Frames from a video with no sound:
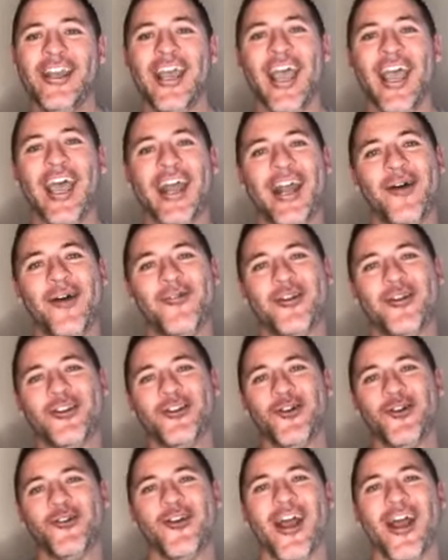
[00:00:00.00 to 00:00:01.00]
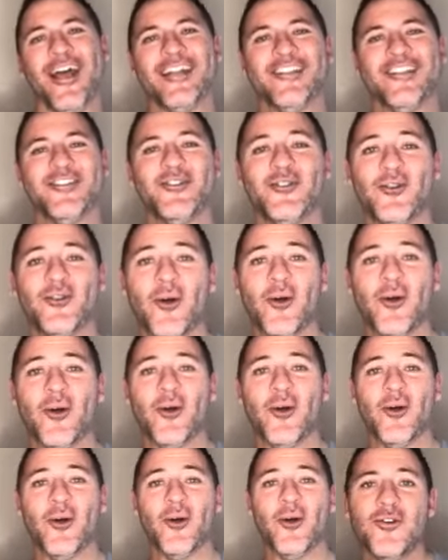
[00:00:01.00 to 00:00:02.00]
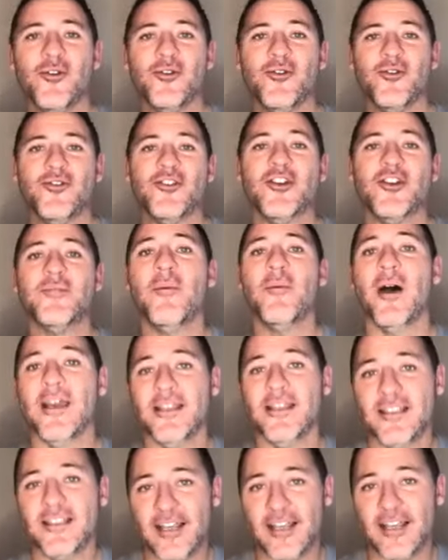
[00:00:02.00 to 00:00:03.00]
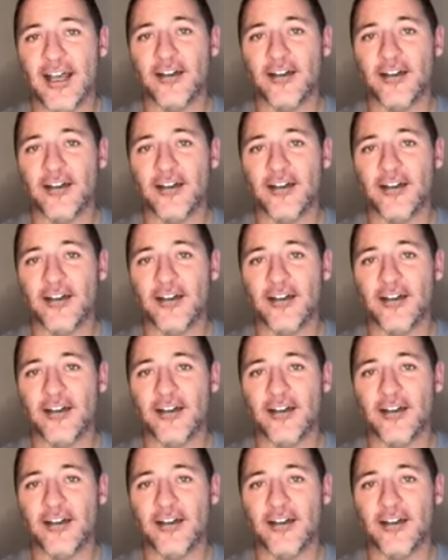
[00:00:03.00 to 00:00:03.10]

and I want to show gratitude to all of you who took my stuff.